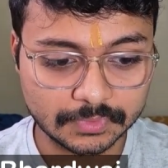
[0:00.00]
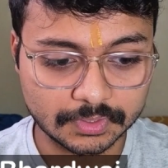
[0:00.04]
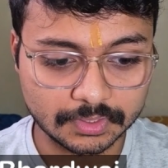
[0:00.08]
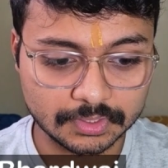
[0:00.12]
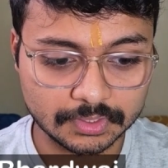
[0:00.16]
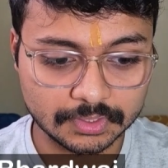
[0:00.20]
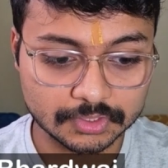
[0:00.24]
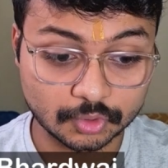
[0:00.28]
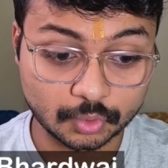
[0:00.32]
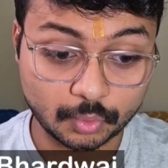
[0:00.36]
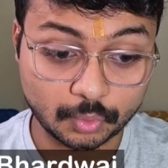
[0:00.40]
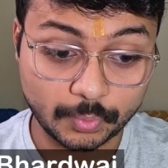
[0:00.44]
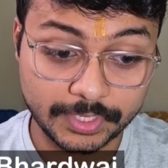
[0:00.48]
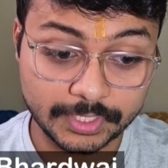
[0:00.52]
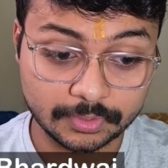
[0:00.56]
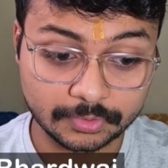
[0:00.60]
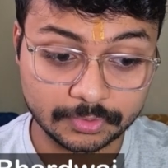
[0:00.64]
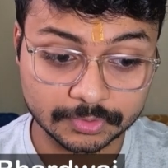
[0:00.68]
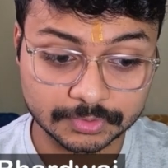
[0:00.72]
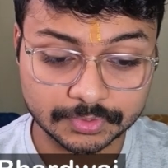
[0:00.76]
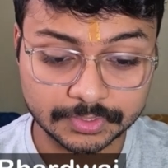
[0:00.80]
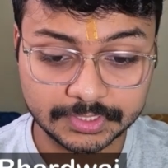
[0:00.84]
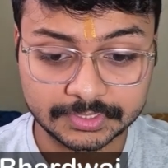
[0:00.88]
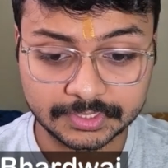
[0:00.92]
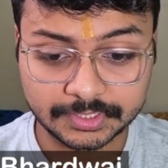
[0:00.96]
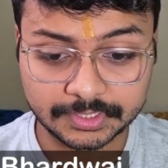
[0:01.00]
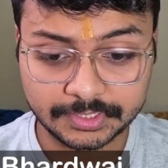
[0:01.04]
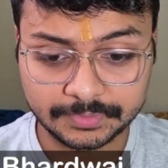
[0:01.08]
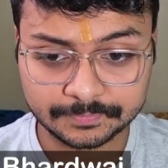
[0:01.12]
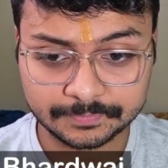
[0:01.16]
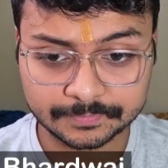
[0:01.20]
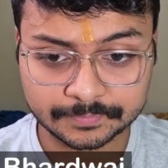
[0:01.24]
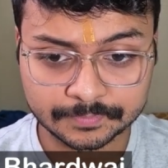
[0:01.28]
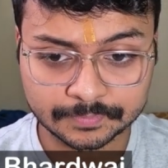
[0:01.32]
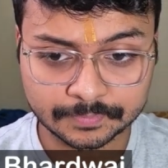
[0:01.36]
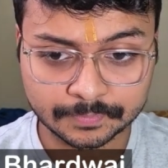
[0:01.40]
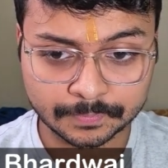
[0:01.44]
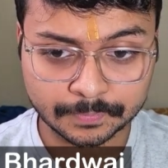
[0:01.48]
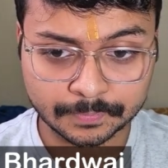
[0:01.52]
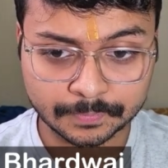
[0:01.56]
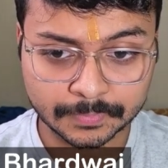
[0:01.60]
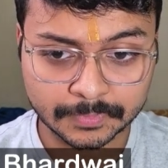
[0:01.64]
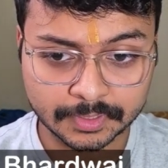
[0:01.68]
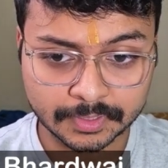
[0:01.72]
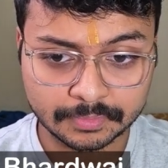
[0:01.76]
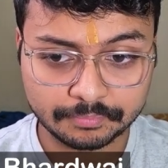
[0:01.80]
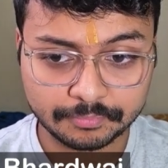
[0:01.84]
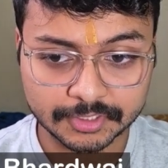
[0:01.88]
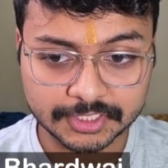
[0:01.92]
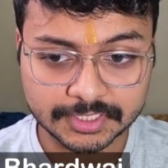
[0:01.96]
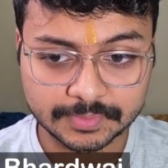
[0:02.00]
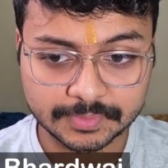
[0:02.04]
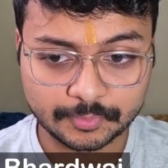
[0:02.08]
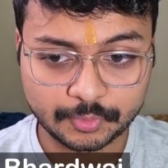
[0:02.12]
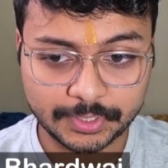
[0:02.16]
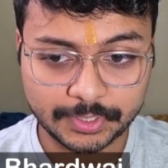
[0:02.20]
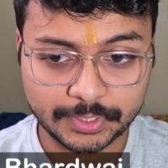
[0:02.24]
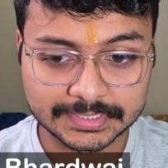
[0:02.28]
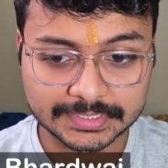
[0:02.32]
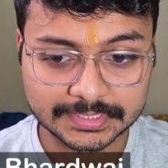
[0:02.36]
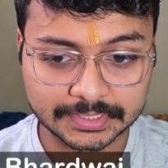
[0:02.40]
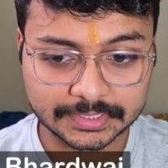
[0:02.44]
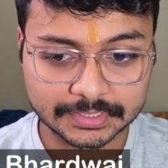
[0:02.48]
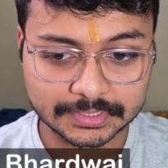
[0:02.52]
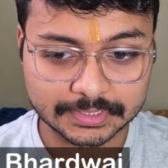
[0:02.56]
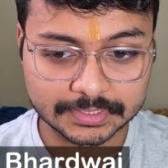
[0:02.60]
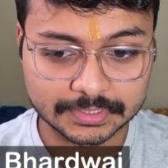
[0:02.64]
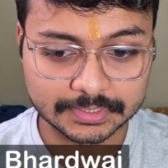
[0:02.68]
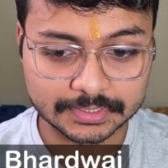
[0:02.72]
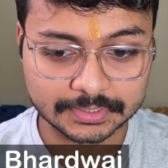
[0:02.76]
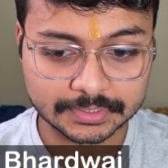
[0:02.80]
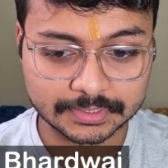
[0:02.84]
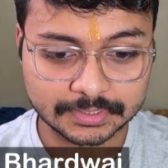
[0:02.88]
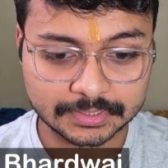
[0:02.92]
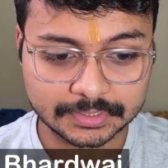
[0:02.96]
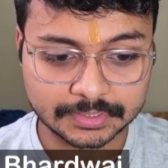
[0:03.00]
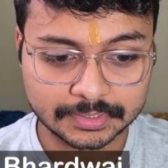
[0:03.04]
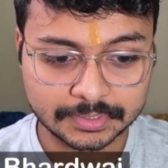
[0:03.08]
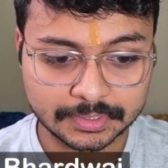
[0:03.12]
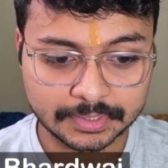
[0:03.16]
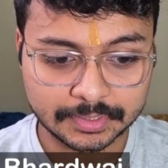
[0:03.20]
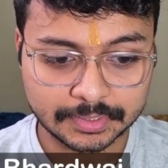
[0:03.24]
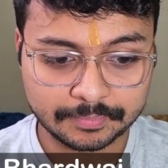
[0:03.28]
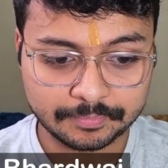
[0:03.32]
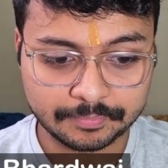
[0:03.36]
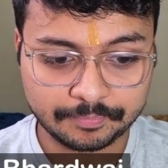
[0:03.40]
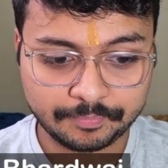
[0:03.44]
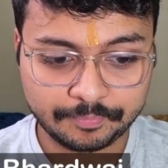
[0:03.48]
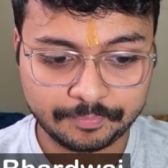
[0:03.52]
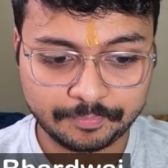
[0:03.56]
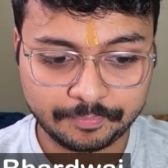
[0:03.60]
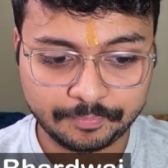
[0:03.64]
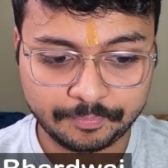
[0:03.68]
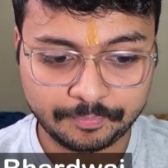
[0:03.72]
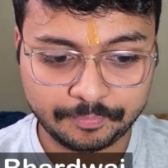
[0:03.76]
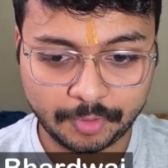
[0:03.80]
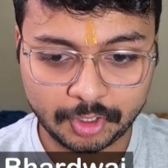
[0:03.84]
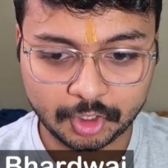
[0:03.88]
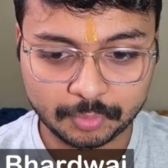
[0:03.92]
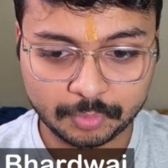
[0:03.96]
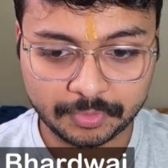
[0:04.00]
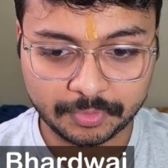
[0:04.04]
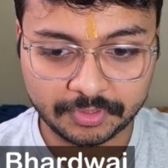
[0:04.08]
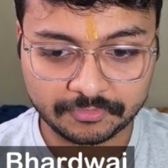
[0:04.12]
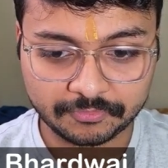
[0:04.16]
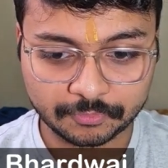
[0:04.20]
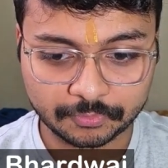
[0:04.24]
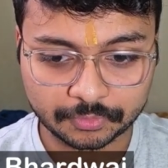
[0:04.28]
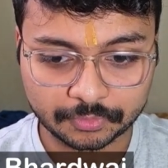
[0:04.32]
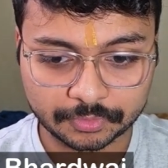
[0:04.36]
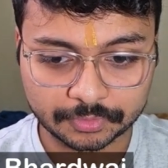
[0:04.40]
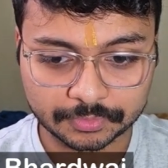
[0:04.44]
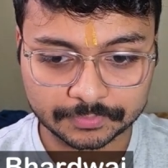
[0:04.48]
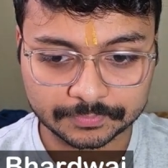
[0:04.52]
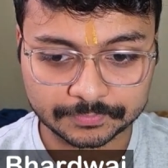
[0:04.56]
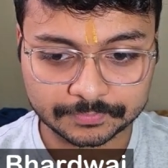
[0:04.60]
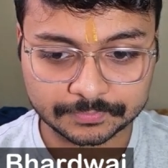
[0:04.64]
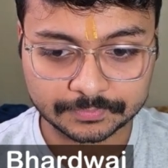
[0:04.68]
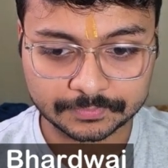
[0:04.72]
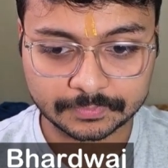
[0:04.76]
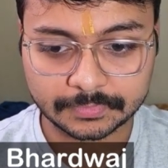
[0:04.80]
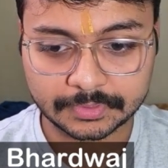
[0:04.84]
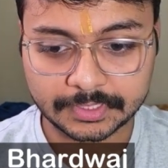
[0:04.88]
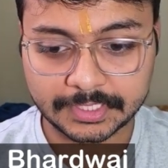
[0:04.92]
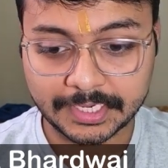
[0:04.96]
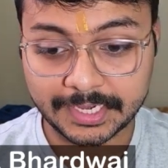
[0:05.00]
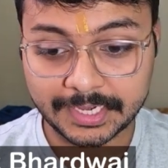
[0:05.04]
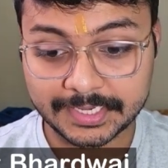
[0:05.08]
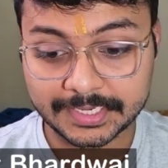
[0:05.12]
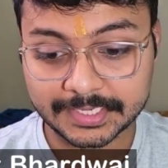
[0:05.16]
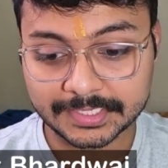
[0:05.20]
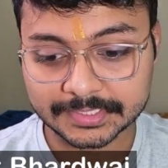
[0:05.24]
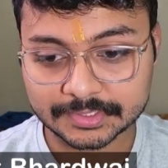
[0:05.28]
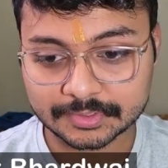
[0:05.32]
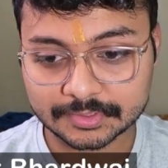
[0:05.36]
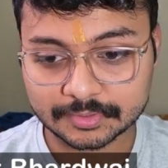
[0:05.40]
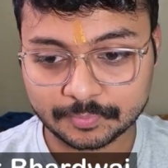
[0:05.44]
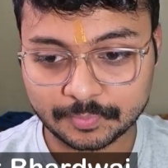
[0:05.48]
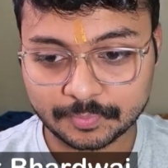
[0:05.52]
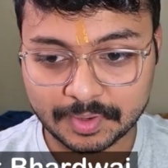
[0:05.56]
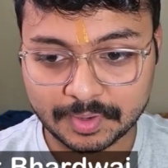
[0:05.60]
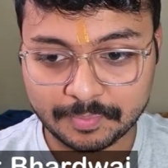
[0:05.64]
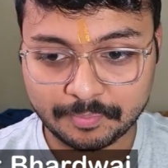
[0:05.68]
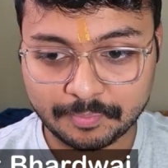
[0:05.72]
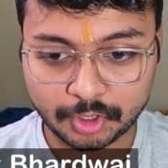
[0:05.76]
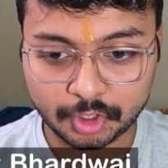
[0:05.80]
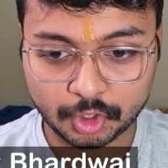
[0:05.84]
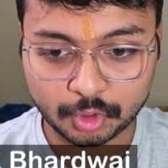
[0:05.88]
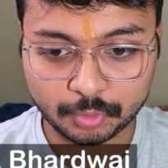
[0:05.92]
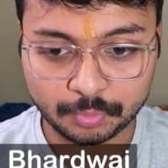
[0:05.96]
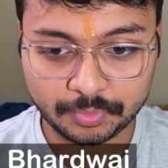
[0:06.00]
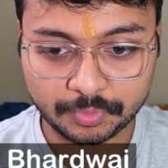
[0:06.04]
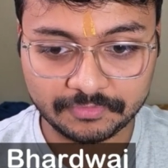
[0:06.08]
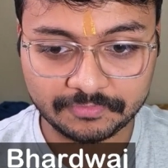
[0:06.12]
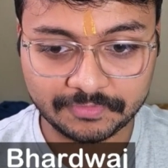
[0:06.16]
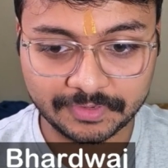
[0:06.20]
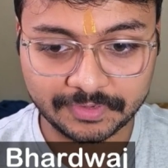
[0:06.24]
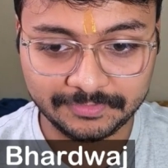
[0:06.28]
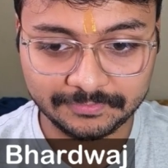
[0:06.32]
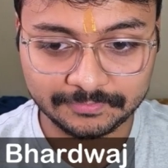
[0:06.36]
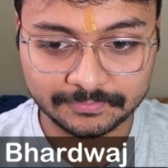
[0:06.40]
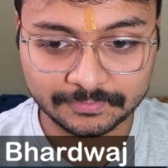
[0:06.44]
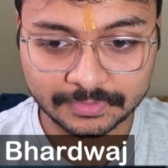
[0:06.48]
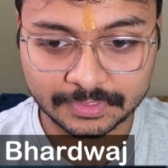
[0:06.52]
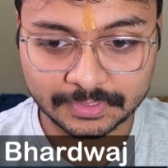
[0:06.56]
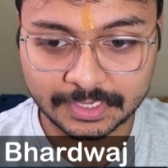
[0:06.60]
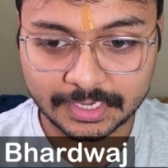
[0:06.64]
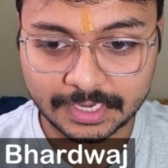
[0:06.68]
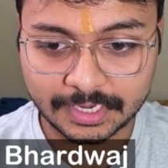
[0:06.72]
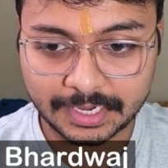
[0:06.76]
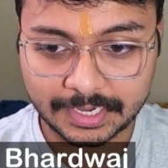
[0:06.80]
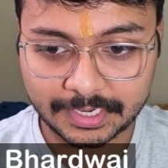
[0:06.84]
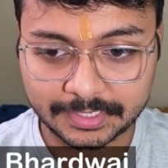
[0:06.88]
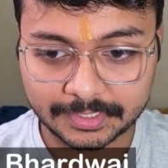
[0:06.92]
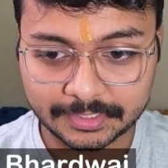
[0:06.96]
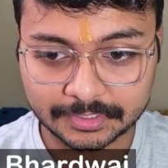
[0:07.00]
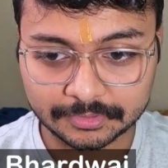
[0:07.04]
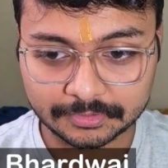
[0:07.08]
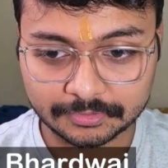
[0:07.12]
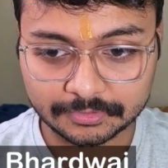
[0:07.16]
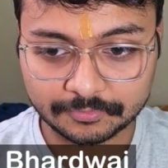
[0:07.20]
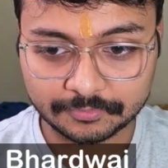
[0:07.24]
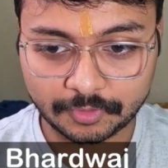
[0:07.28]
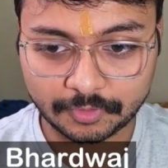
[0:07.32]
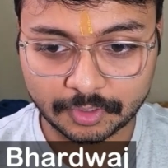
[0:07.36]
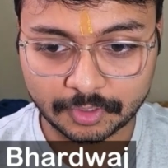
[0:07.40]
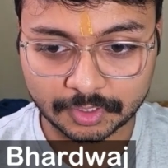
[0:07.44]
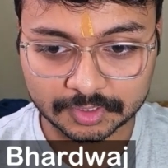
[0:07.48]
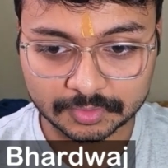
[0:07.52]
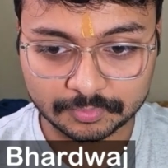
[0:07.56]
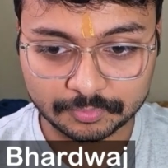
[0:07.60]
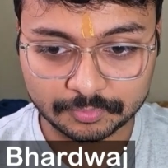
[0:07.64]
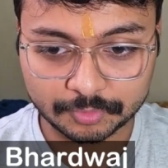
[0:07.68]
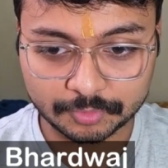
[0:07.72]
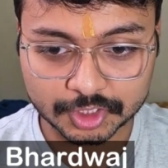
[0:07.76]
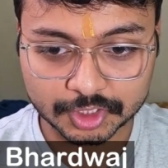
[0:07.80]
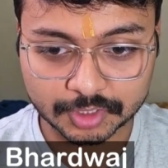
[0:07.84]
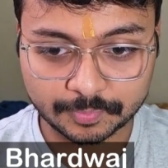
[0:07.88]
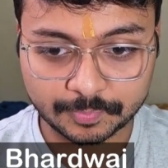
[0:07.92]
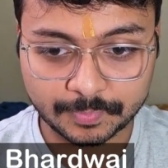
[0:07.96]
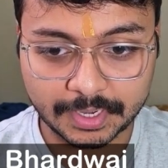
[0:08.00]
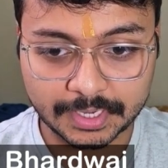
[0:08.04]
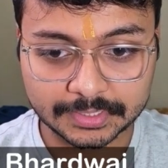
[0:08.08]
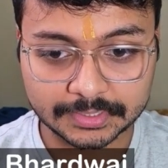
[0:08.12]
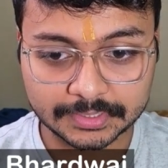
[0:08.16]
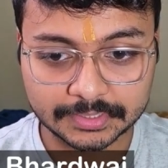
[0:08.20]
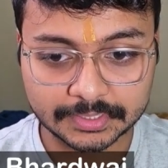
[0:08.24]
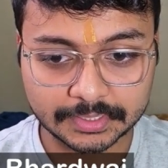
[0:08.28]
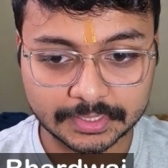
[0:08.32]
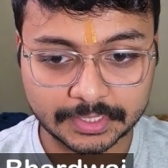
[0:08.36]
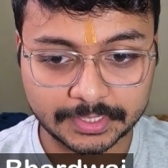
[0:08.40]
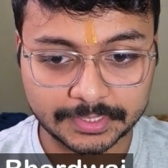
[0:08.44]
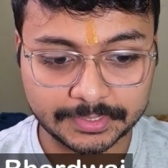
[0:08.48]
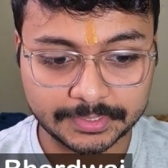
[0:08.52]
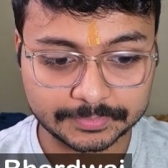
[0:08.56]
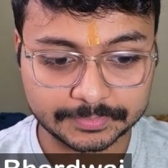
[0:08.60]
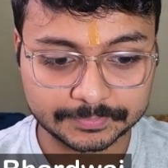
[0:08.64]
So queen goes to d3, bishop to a6, pawn to b4. The idea is to play pawn to b5 and fork the bishop and the knight.